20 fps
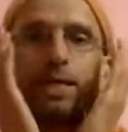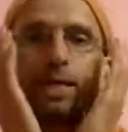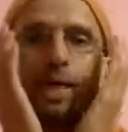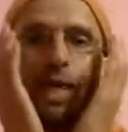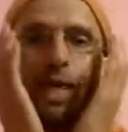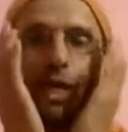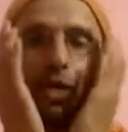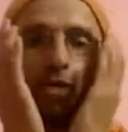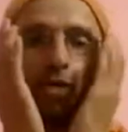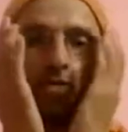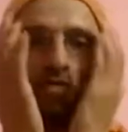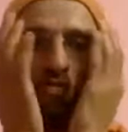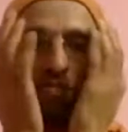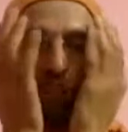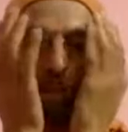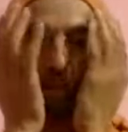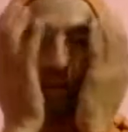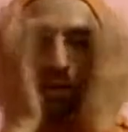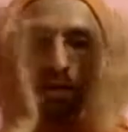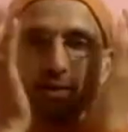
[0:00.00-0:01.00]
kind of
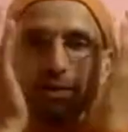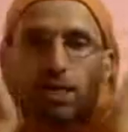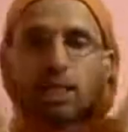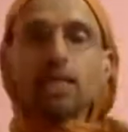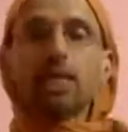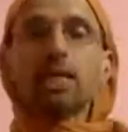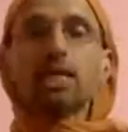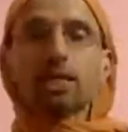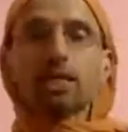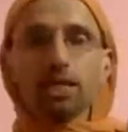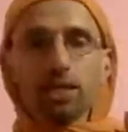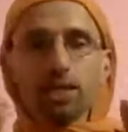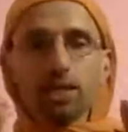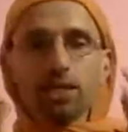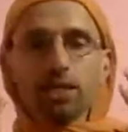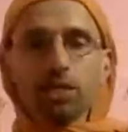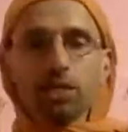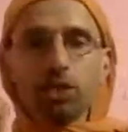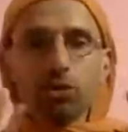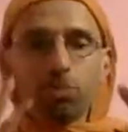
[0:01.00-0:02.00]
heal,
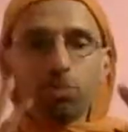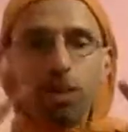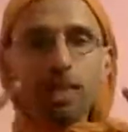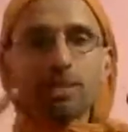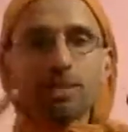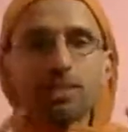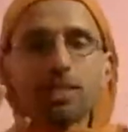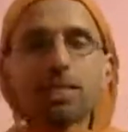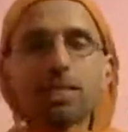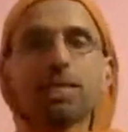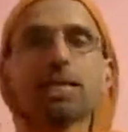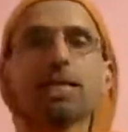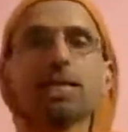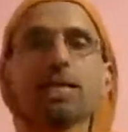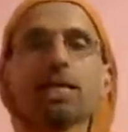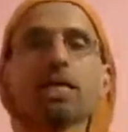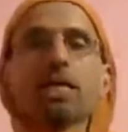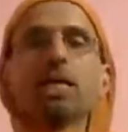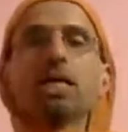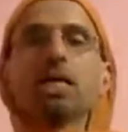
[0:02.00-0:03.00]
pass that
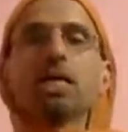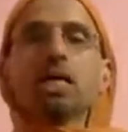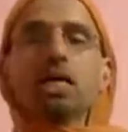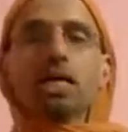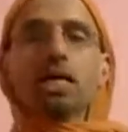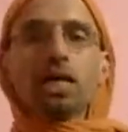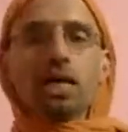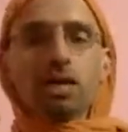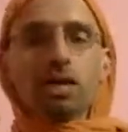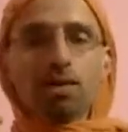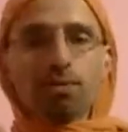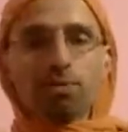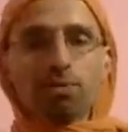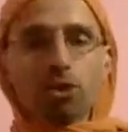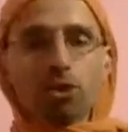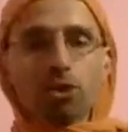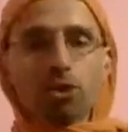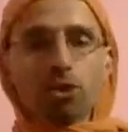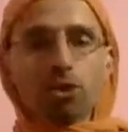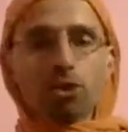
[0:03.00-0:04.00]
healing
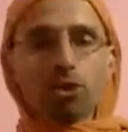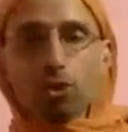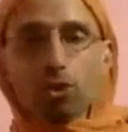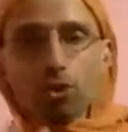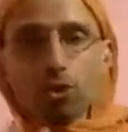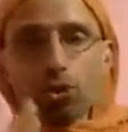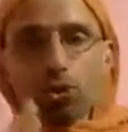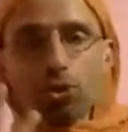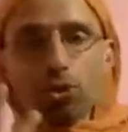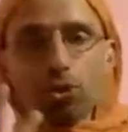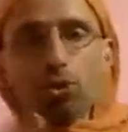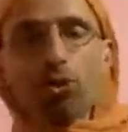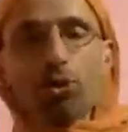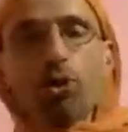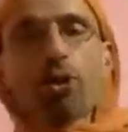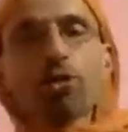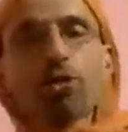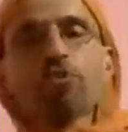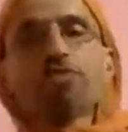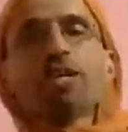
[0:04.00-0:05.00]
to the all
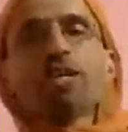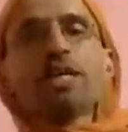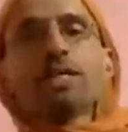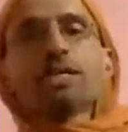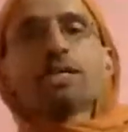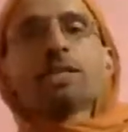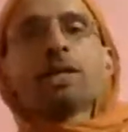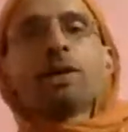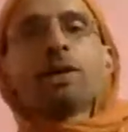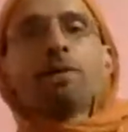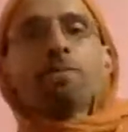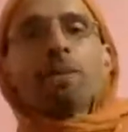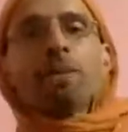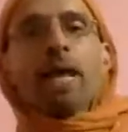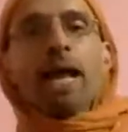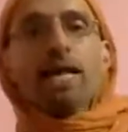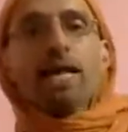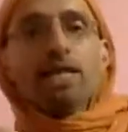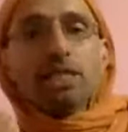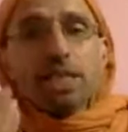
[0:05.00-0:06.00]
the face.
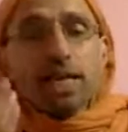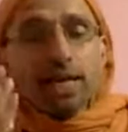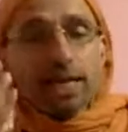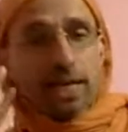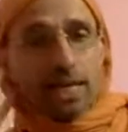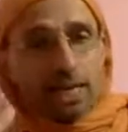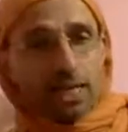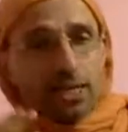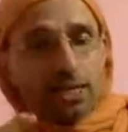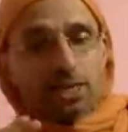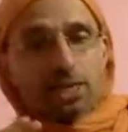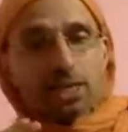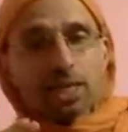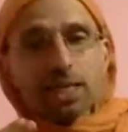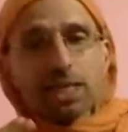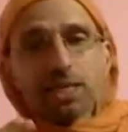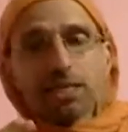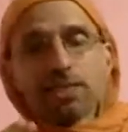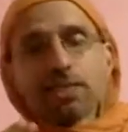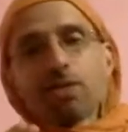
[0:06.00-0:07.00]
And another
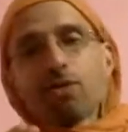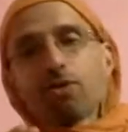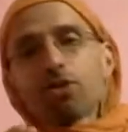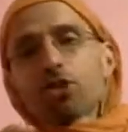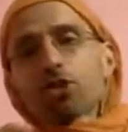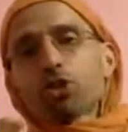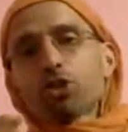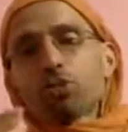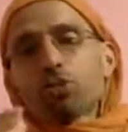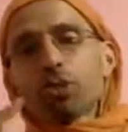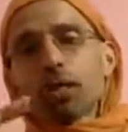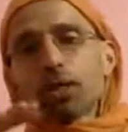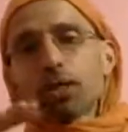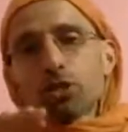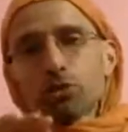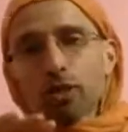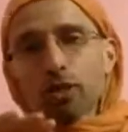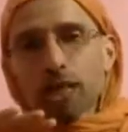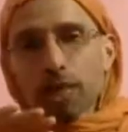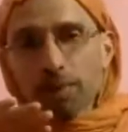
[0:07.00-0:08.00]
thing is also, because
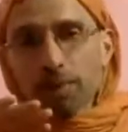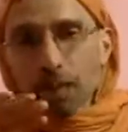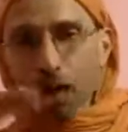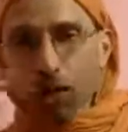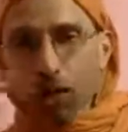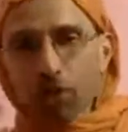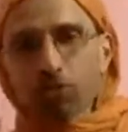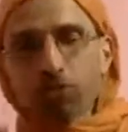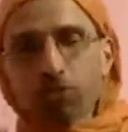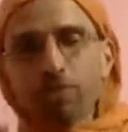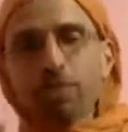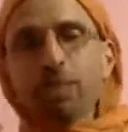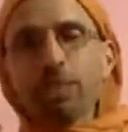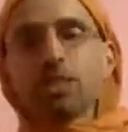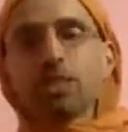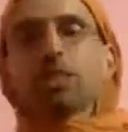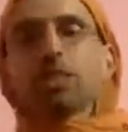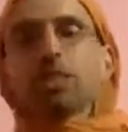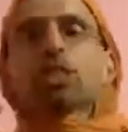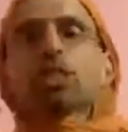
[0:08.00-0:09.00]
we're coming out of
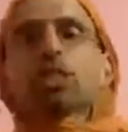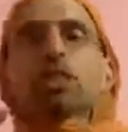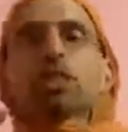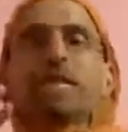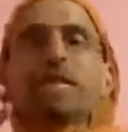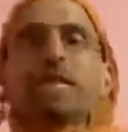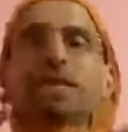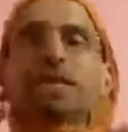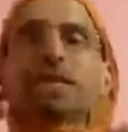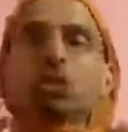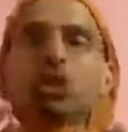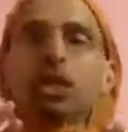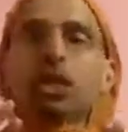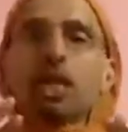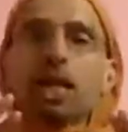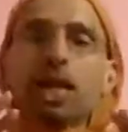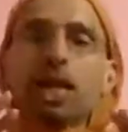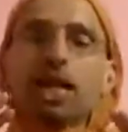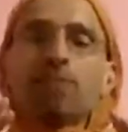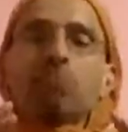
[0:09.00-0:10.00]
meditation, it actually
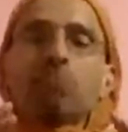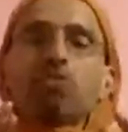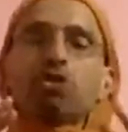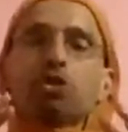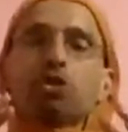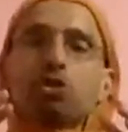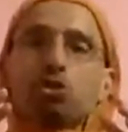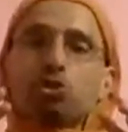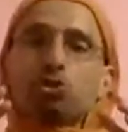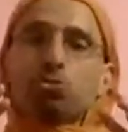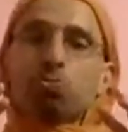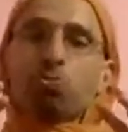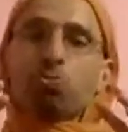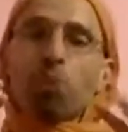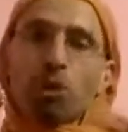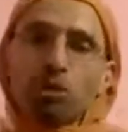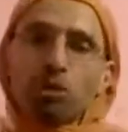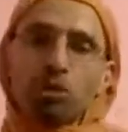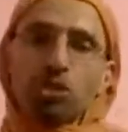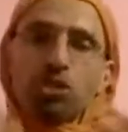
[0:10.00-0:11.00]
helps to
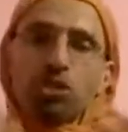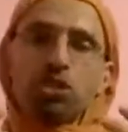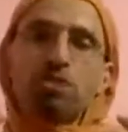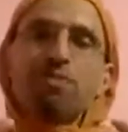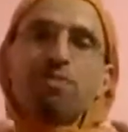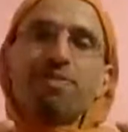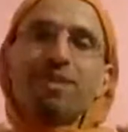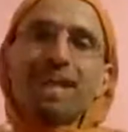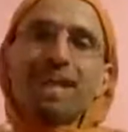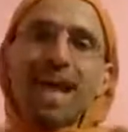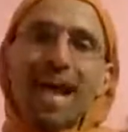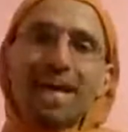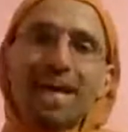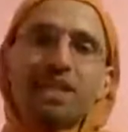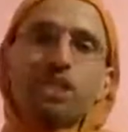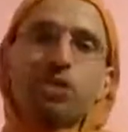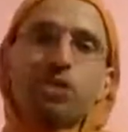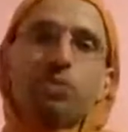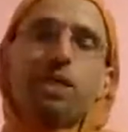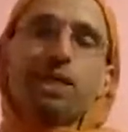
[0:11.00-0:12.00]
positively
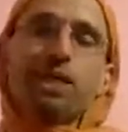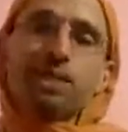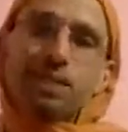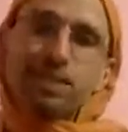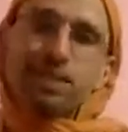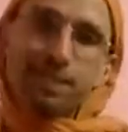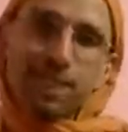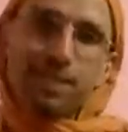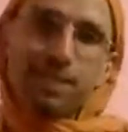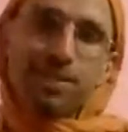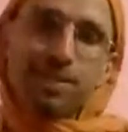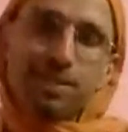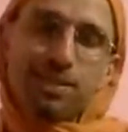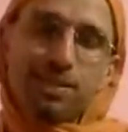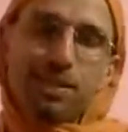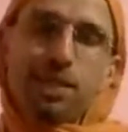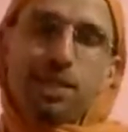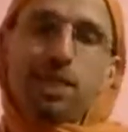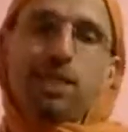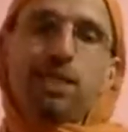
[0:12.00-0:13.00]
activate the senses
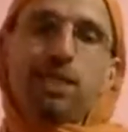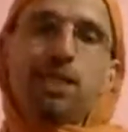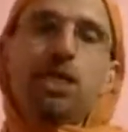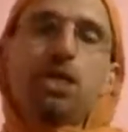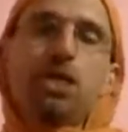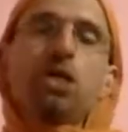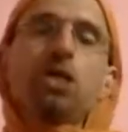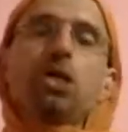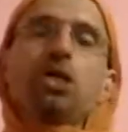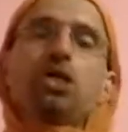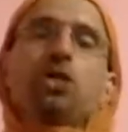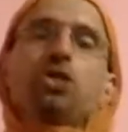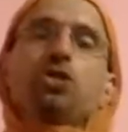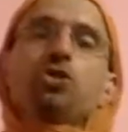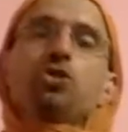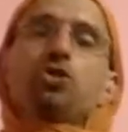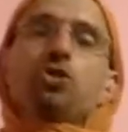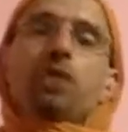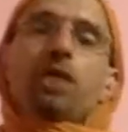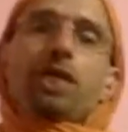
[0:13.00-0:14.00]
again, so
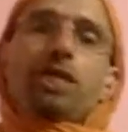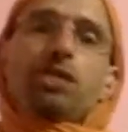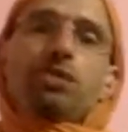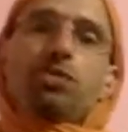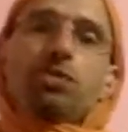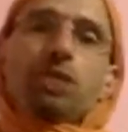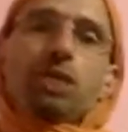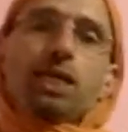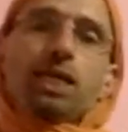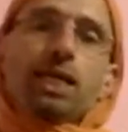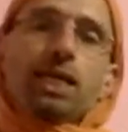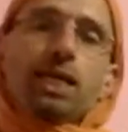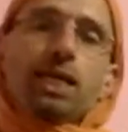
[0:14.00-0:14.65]
that we can